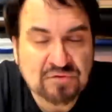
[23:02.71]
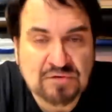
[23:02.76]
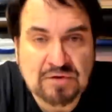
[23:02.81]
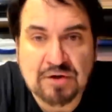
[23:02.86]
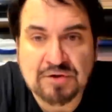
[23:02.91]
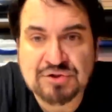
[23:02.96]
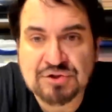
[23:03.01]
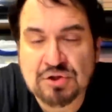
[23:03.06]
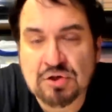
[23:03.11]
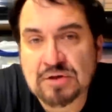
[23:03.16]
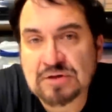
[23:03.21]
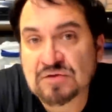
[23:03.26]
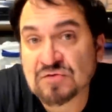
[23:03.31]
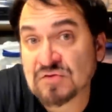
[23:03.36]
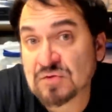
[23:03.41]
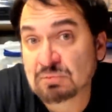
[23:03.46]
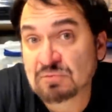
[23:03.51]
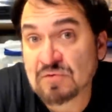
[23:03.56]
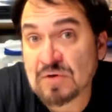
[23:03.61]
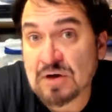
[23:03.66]
to start showing you
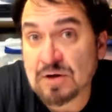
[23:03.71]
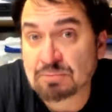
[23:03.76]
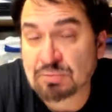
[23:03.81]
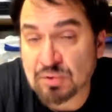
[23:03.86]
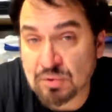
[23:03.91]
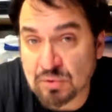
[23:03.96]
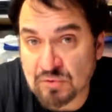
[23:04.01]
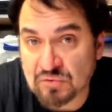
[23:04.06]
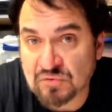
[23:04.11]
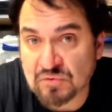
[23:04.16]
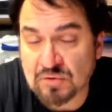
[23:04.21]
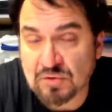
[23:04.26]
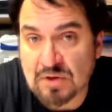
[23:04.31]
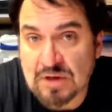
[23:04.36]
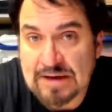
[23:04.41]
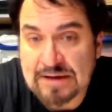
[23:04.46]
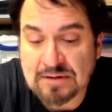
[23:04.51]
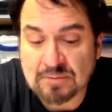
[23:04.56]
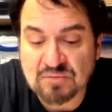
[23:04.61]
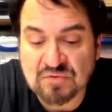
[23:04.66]
some of our personal
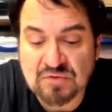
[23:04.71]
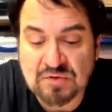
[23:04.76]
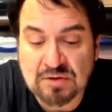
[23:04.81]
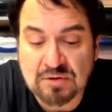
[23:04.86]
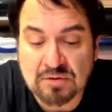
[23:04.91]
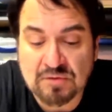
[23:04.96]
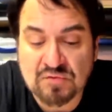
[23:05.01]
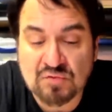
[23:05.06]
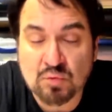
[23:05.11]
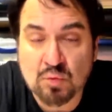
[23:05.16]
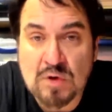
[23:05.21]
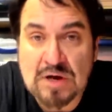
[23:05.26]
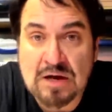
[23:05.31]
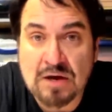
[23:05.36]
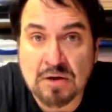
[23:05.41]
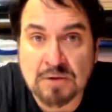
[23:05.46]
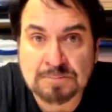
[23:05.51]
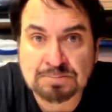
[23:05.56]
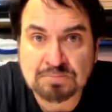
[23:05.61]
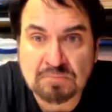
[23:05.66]
items here as
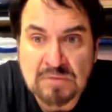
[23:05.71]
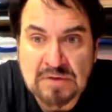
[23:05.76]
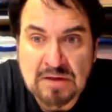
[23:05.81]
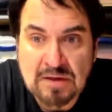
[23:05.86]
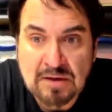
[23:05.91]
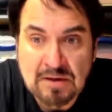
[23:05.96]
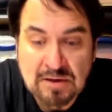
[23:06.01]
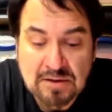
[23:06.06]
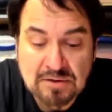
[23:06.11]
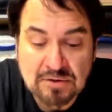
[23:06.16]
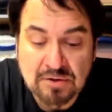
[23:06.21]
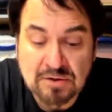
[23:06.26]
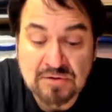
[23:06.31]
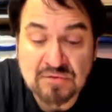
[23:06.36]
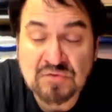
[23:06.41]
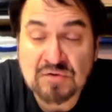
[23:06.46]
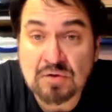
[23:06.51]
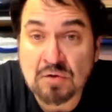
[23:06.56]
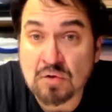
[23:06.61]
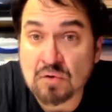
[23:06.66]
well. You're going
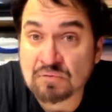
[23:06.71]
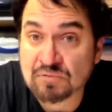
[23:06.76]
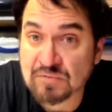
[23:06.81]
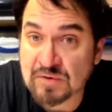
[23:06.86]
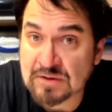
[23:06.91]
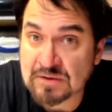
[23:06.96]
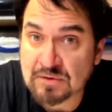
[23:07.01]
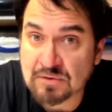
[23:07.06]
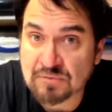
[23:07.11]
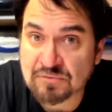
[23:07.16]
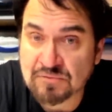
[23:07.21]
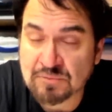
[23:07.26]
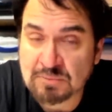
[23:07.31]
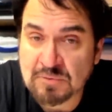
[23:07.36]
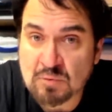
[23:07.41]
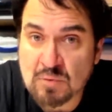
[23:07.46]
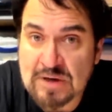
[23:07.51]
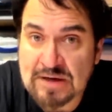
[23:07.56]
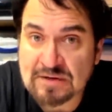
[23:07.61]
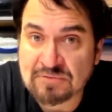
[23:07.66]
to see a whole video from
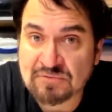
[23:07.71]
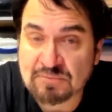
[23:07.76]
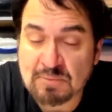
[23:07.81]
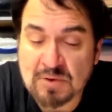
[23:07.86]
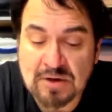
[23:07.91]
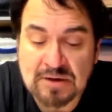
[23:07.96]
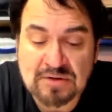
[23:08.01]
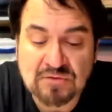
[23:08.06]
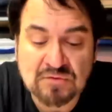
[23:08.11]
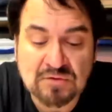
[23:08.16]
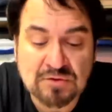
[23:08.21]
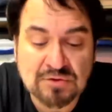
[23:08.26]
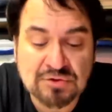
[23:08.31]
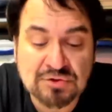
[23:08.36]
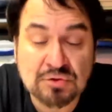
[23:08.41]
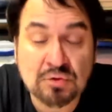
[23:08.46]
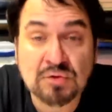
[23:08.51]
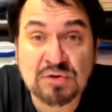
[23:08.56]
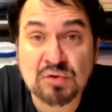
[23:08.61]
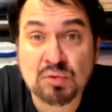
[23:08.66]
the wife. Marky's going to
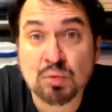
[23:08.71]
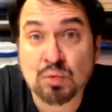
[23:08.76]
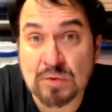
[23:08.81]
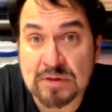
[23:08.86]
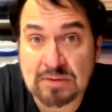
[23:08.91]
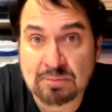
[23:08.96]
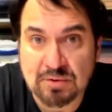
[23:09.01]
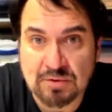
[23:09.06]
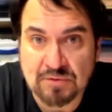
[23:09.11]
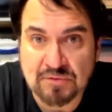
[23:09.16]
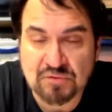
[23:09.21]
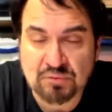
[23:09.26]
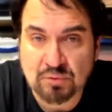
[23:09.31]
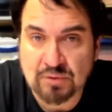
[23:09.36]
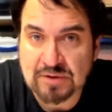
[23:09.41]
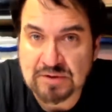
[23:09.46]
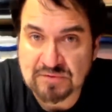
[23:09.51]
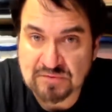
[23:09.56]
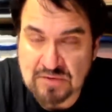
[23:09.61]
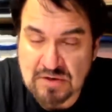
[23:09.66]
show you Weebles.
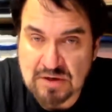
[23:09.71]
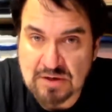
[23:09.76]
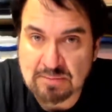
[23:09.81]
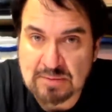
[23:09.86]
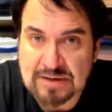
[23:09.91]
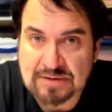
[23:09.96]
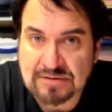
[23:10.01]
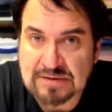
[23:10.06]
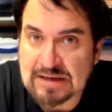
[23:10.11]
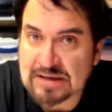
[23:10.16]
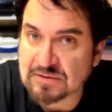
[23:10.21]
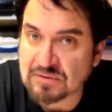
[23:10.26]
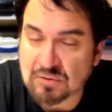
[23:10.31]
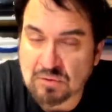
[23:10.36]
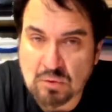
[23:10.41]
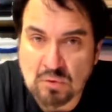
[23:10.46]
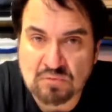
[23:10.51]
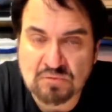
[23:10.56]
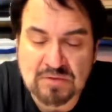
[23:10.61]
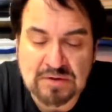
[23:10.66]
We're going to talk about that in a
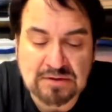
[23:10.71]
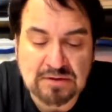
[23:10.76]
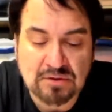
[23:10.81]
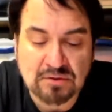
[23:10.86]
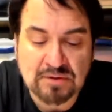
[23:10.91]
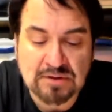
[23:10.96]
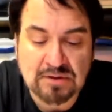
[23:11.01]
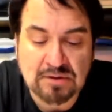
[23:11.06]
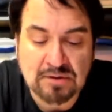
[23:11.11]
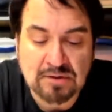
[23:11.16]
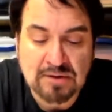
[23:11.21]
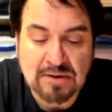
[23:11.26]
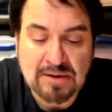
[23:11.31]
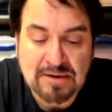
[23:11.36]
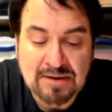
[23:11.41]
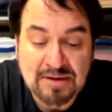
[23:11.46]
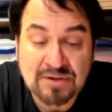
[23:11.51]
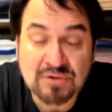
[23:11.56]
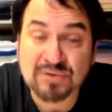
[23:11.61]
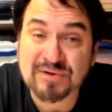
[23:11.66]
whole video here.
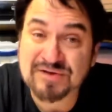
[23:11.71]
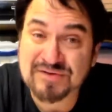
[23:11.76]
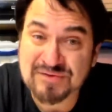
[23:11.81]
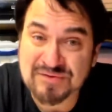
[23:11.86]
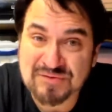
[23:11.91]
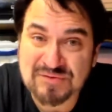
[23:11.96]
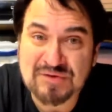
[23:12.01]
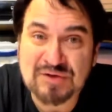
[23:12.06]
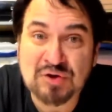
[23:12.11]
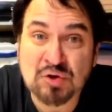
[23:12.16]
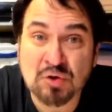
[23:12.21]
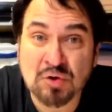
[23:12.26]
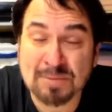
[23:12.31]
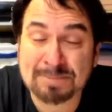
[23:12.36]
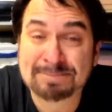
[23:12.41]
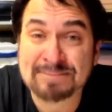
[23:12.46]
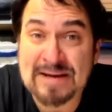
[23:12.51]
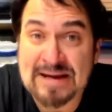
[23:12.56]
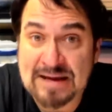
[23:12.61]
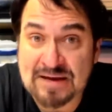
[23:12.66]
You'll get to see her
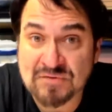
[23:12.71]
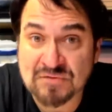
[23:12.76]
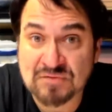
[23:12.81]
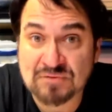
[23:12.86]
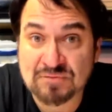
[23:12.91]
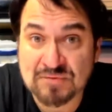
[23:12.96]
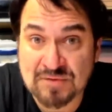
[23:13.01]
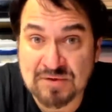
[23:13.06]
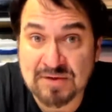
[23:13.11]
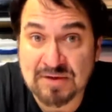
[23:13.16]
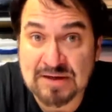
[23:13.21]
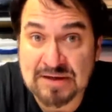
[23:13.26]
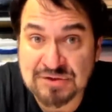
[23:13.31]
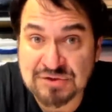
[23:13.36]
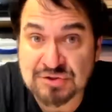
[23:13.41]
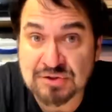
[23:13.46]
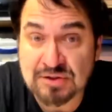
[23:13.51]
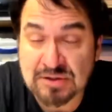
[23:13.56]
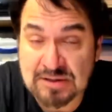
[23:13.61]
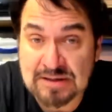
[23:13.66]
massive
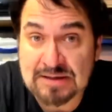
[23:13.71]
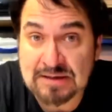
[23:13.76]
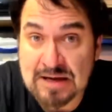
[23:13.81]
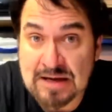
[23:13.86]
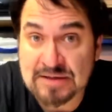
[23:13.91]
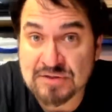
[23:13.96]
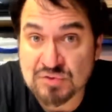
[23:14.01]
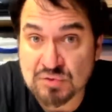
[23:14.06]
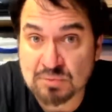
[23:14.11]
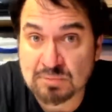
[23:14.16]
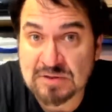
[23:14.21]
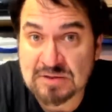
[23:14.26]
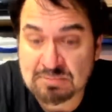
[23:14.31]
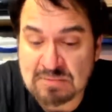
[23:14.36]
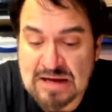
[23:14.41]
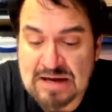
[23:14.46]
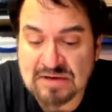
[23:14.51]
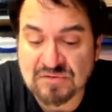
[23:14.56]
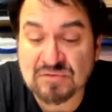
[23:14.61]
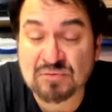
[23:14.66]
collection, and I do mean
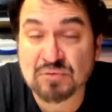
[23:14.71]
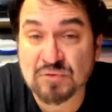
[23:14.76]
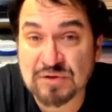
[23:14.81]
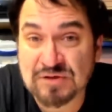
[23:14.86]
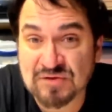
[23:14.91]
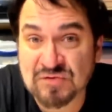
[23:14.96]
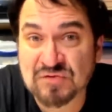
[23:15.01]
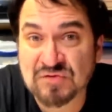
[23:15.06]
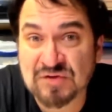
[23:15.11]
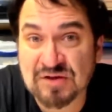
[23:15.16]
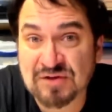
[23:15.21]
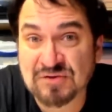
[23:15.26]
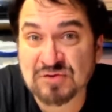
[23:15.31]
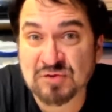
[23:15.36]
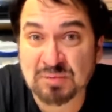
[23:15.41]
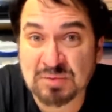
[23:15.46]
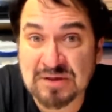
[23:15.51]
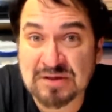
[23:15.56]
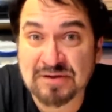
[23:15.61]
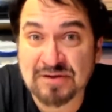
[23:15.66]
massive. When you see it,
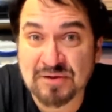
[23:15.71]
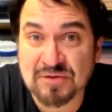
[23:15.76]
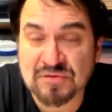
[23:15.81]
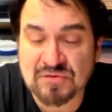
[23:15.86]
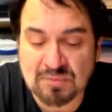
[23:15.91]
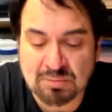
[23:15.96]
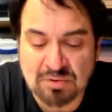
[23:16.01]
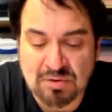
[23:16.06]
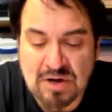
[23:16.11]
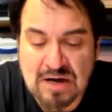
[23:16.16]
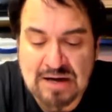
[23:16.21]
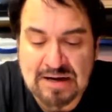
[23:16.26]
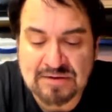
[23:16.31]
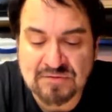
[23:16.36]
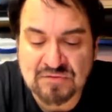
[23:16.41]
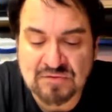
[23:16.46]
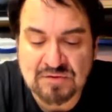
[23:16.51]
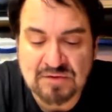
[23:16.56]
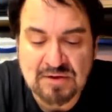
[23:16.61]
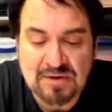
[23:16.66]
you'll be a little
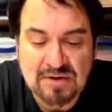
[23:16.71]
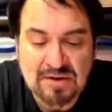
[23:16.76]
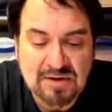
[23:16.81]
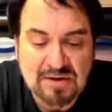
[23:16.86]
surprised.